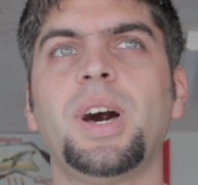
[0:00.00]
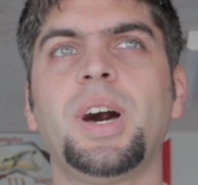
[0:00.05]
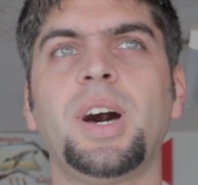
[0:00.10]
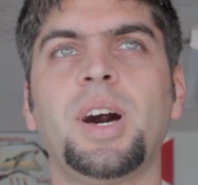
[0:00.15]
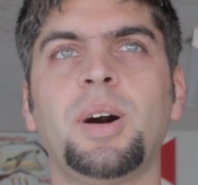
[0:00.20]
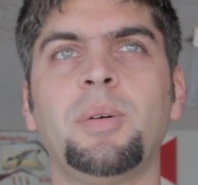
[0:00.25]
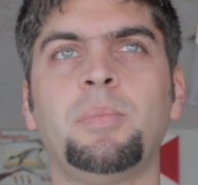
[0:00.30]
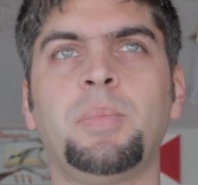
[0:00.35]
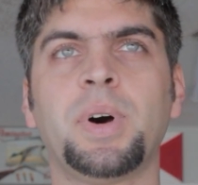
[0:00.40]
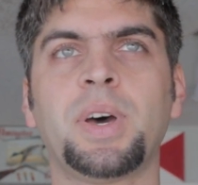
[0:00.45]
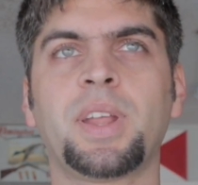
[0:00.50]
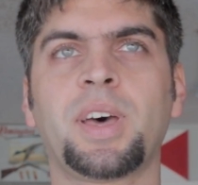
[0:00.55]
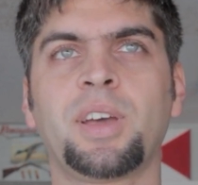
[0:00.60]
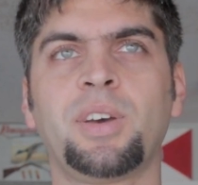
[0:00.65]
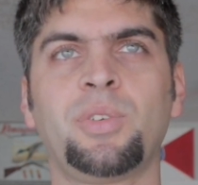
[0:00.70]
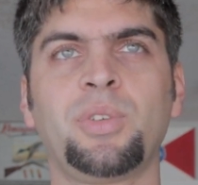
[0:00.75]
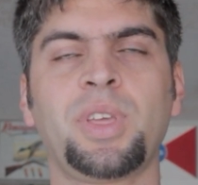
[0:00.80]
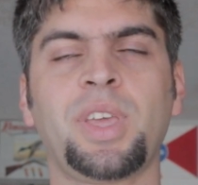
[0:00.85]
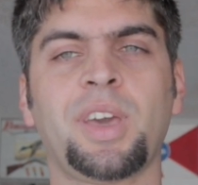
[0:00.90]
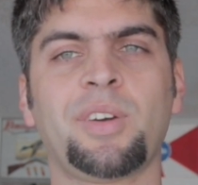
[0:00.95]
But I
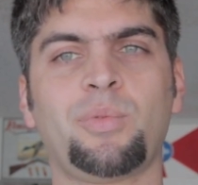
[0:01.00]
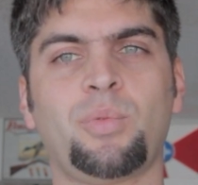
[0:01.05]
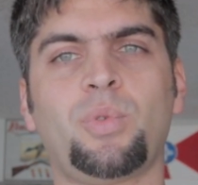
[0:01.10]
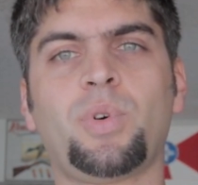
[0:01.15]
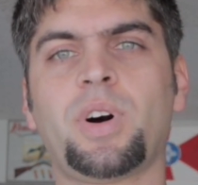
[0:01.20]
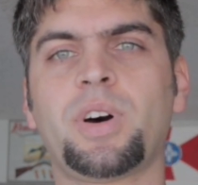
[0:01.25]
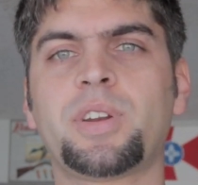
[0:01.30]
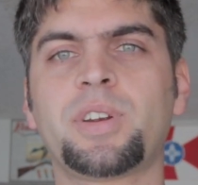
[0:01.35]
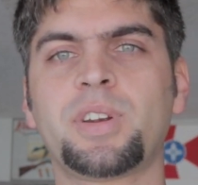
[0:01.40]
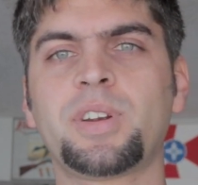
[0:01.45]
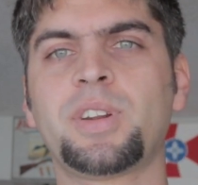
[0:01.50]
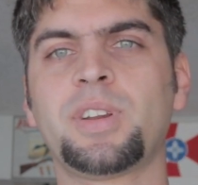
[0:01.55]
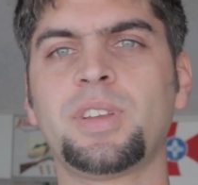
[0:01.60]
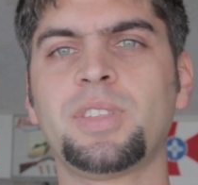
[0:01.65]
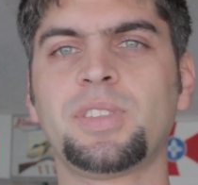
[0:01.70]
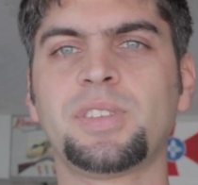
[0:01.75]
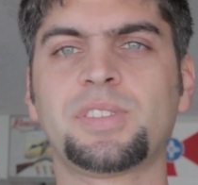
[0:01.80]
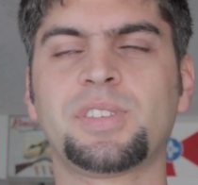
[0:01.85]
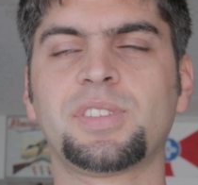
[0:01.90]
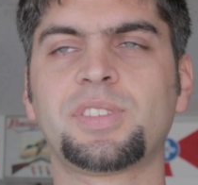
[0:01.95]
only have water
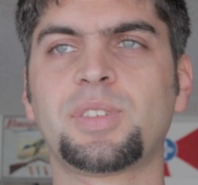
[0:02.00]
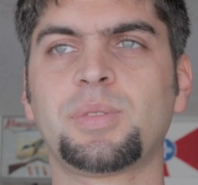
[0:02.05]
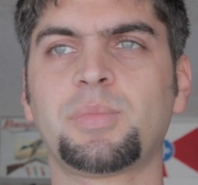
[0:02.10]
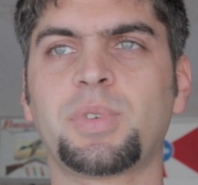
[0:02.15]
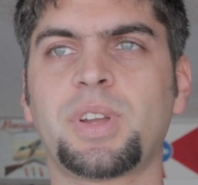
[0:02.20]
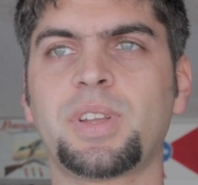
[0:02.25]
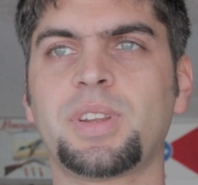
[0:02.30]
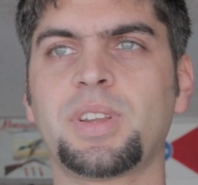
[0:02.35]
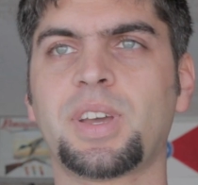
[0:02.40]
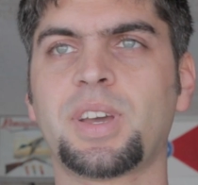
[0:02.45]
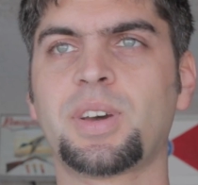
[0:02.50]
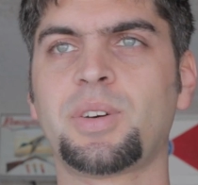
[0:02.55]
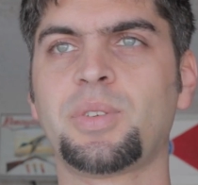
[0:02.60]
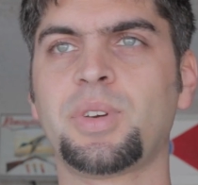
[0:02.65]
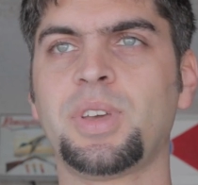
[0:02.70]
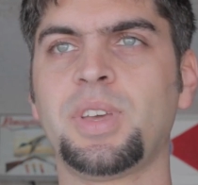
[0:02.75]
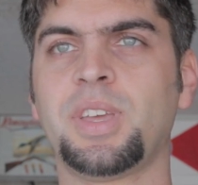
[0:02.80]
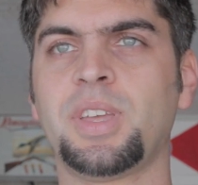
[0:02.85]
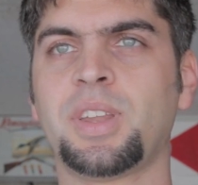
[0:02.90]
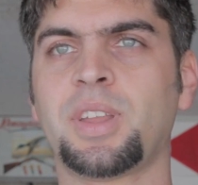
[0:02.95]
in the system right now,
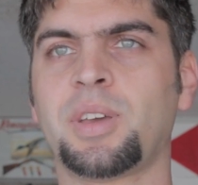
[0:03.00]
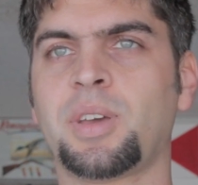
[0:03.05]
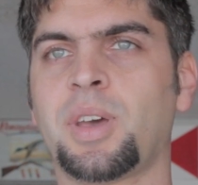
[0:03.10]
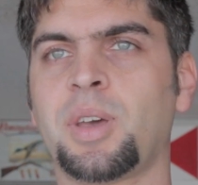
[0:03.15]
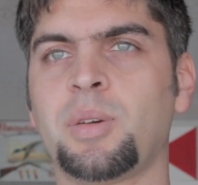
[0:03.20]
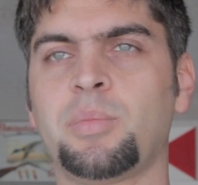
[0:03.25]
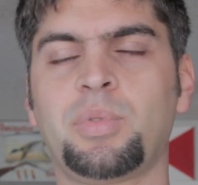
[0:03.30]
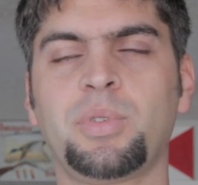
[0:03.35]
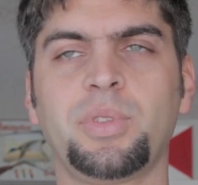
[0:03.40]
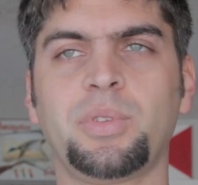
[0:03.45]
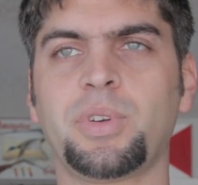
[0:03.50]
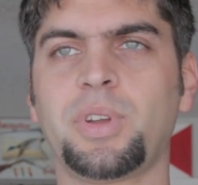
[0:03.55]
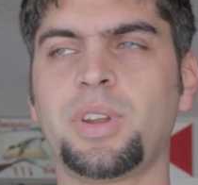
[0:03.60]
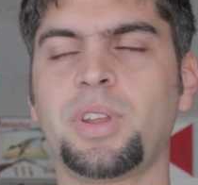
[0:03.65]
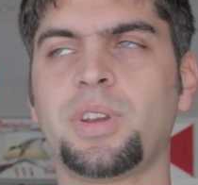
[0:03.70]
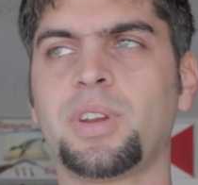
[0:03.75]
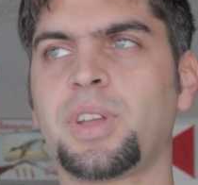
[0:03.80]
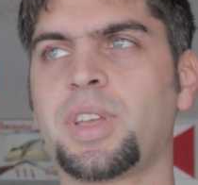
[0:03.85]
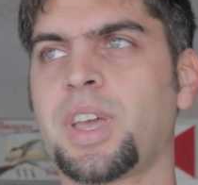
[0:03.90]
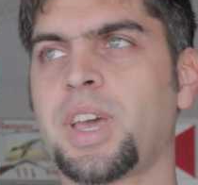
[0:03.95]
and I pulled the
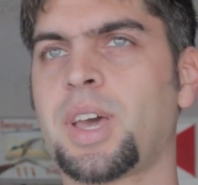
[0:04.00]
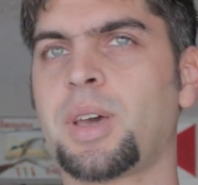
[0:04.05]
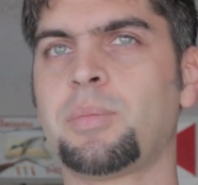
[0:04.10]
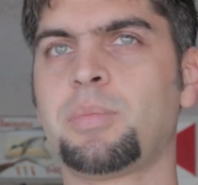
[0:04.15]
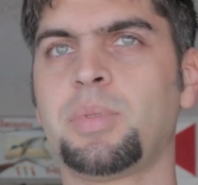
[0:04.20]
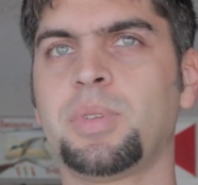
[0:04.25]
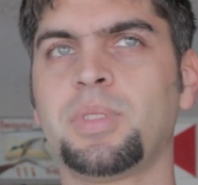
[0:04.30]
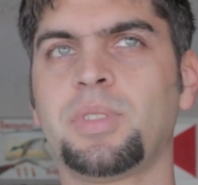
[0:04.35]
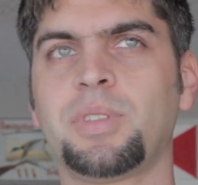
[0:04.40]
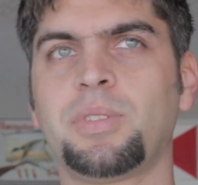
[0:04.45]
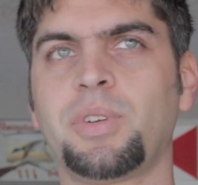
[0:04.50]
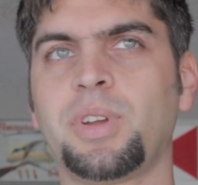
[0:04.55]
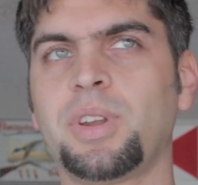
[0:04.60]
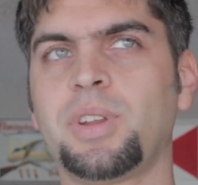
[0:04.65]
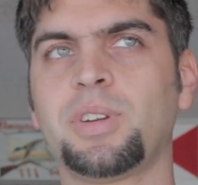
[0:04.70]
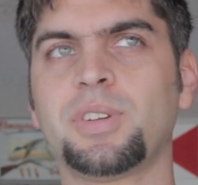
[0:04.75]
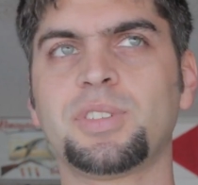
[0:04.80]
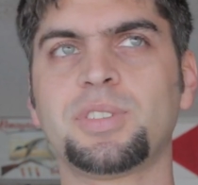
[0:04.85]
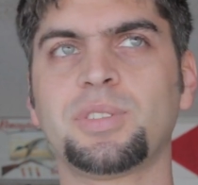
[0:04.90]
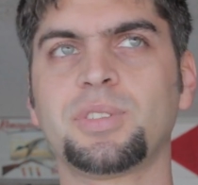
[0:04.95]
radiator cap, and the
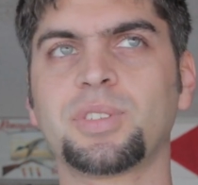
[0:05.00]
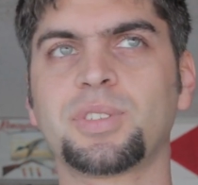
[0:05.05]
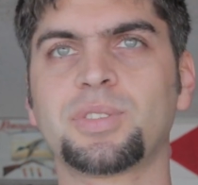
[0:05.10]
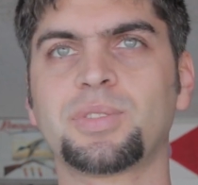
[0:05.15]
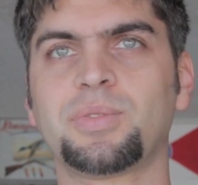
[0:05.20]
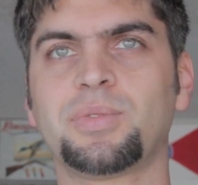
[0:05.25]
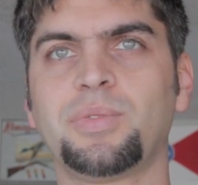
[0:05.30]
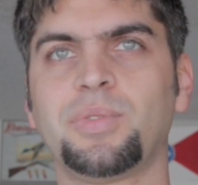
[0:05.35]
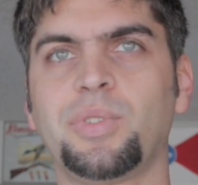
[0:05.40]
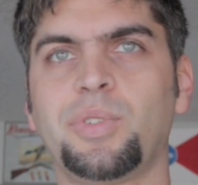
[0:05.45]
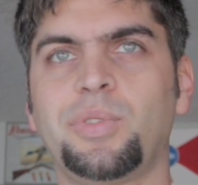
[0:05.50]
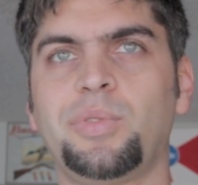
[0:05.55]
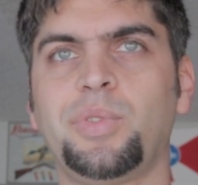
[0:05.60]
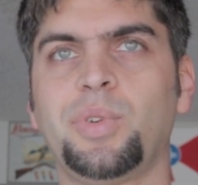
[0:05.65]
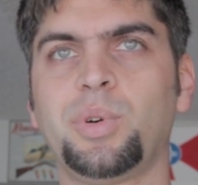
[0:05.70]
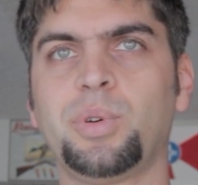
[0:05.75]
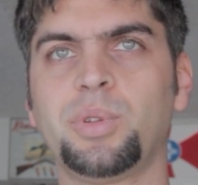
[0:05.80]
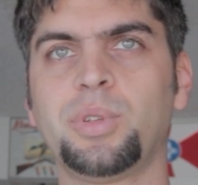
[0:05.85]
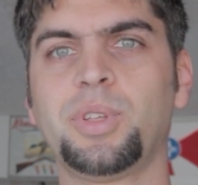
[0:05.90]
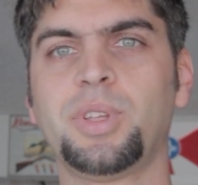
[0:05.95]
radiator still looks
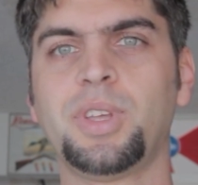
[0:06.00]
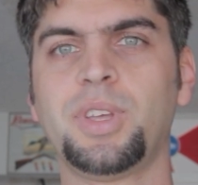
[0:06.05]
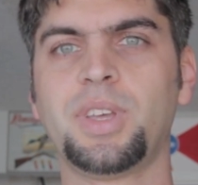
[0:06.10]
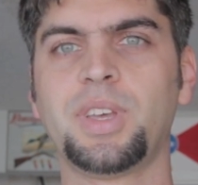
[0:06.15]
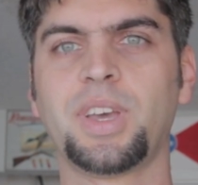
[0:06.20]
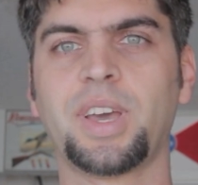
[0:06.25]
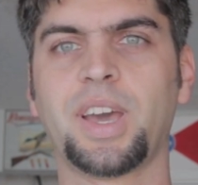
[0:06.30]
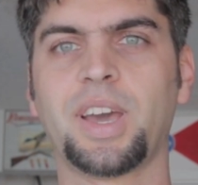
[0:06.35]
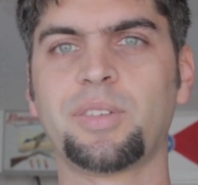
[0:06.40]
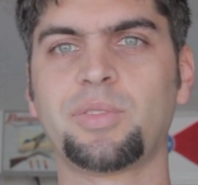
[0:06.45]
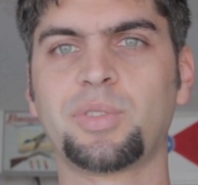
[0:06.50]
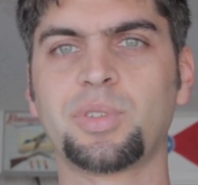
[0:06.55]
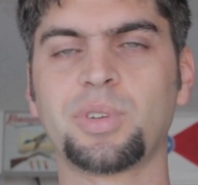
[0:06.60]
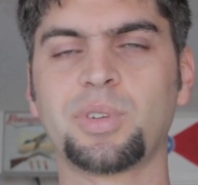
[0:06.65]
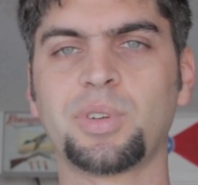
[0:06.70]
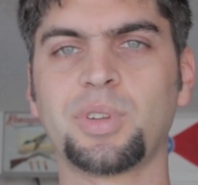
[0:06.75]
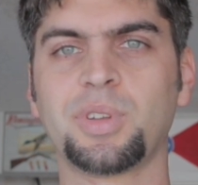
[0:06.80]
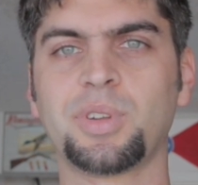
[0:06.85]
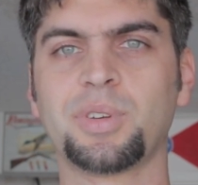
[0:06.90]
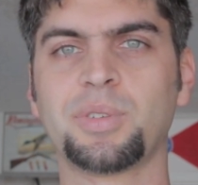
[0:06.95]
full
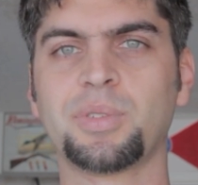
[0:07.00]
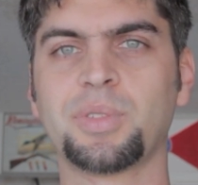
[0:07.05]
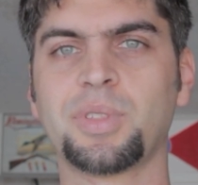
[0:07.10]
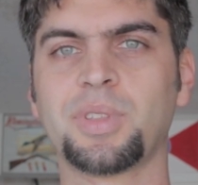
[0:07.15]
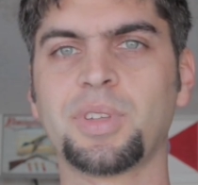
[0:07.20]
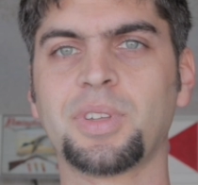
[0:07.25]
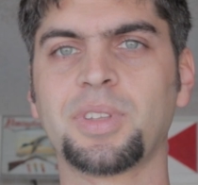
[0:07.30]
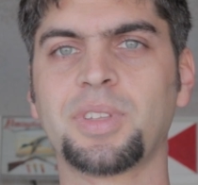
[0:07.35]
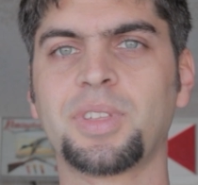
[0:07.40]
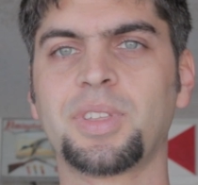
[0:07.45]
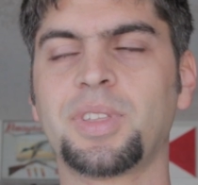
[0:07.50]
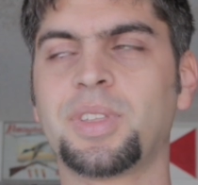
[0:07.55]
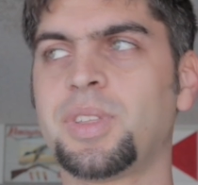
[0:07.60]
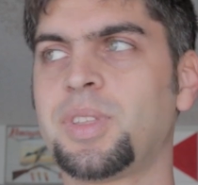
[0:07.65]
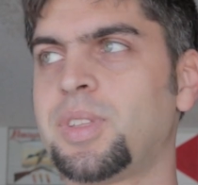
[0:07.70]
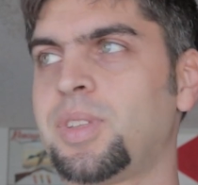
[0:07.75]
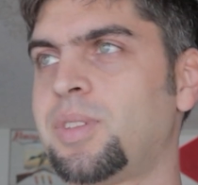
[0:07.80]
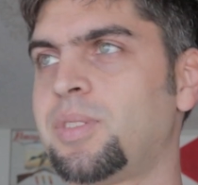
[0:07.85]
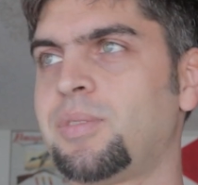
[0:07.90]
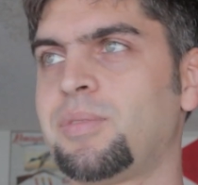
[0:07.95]
after, you know, the
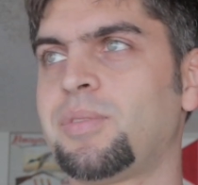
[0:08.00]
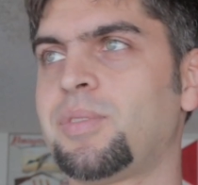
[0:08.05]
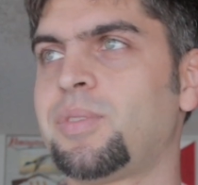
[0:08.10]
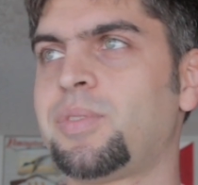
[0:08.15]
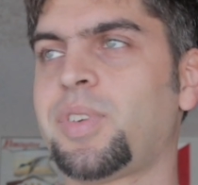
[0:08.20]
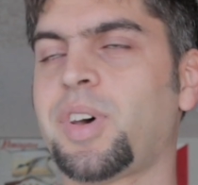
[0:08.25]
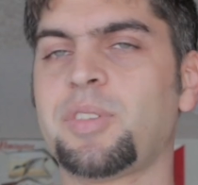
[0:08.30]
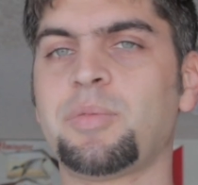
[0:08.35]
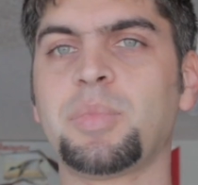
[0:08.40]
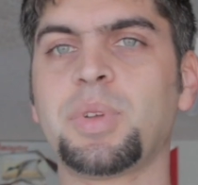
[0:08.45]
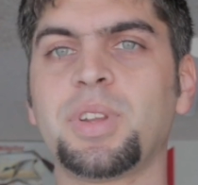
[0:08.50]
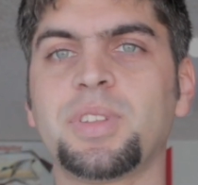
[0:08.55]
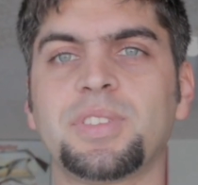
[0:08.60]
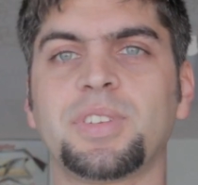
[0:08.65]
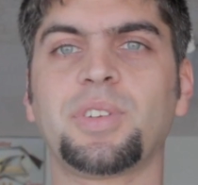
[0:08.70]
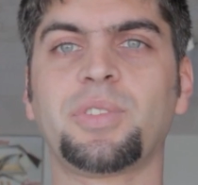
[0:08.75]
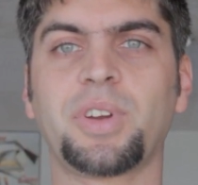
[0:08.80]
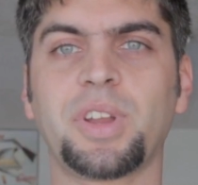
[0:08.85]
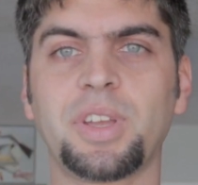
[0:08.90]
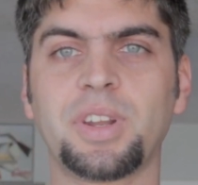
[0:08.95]
5 minutes
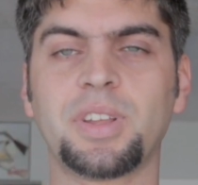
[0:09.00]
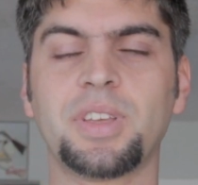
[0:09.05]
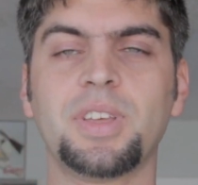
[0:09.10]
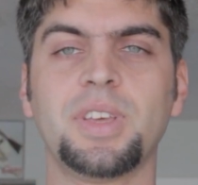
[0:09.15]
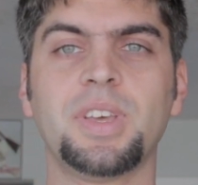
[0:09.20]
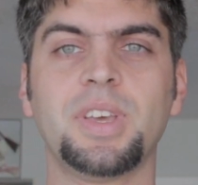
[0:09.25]
it ran.